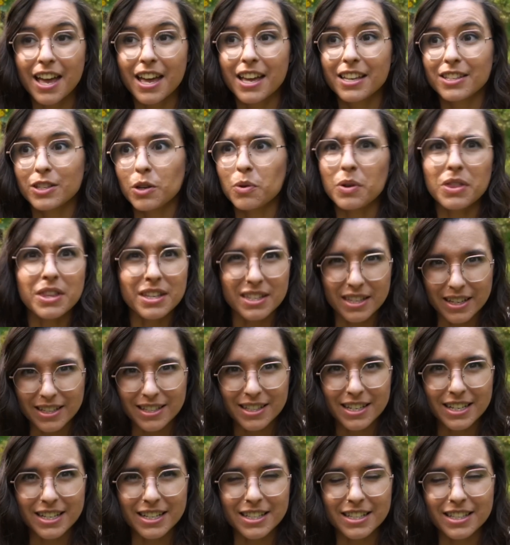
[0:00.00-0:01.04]
so in the
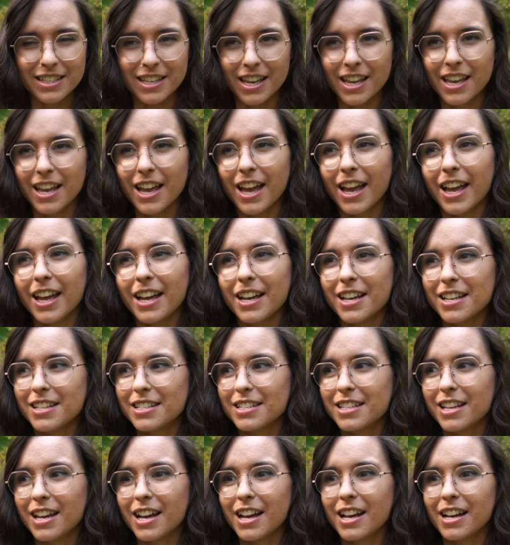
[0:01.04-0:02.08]
60s,
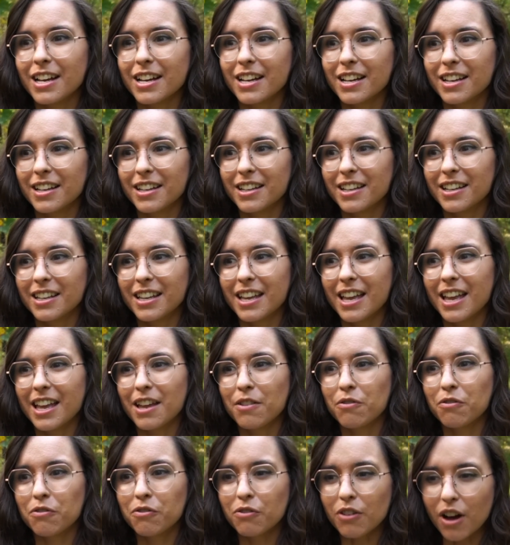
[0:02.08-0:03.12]
and
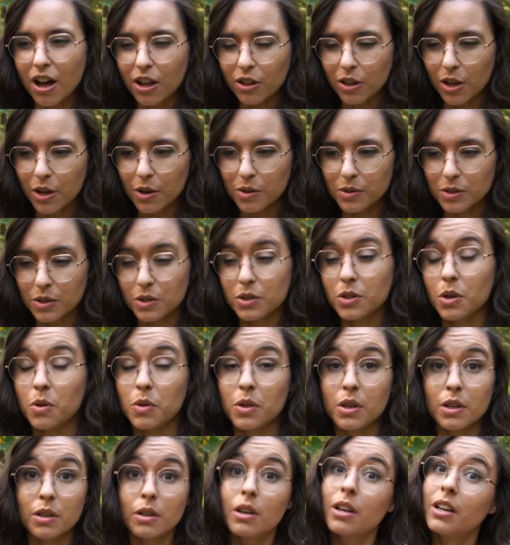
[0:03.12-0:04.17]
it follows, so
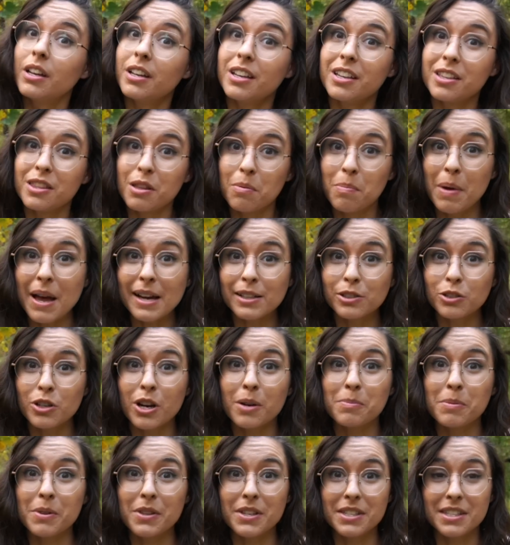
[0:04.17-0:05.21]
the
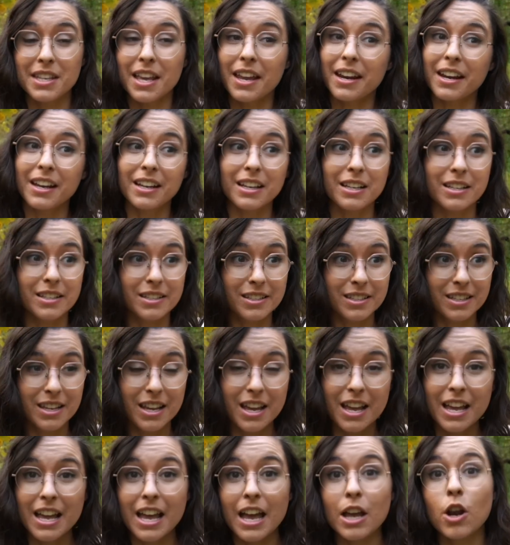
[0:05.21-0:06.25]
backdrop and the setting is,
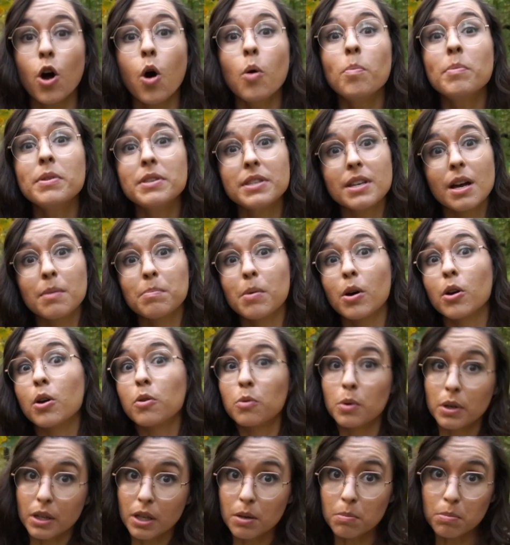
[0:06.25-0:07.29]
it opens up on a
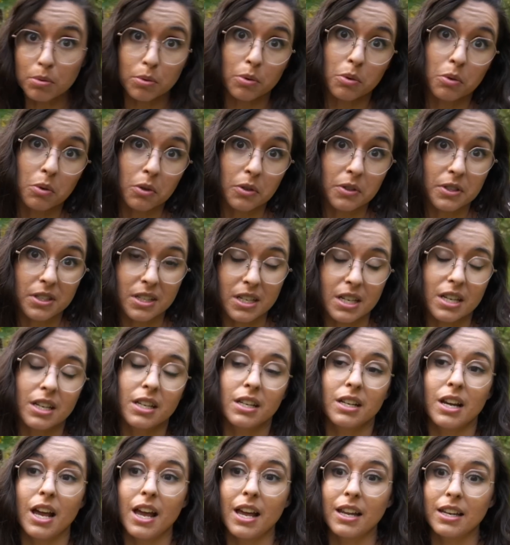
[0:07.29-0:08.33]
really brutal
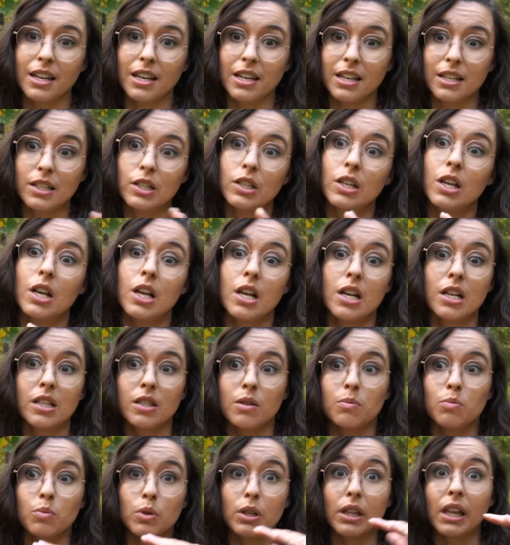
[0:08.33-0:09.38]
scene and in
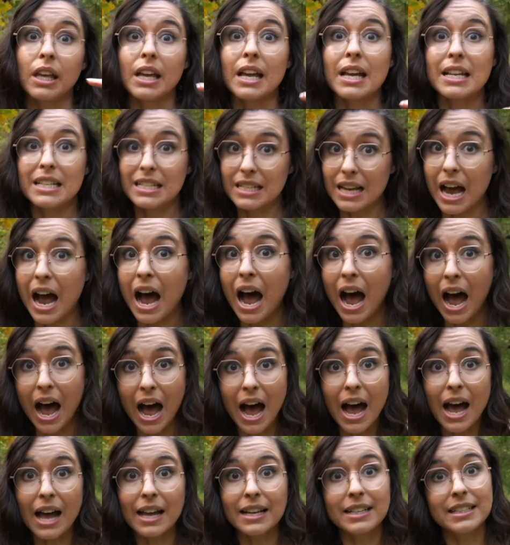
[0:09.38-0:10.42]
some really
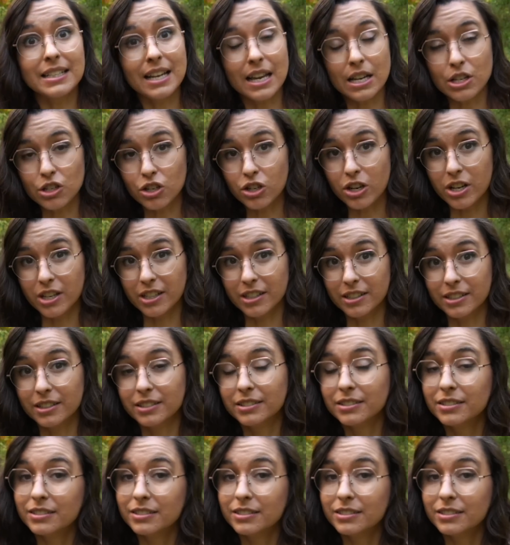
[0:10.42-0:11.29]
high tension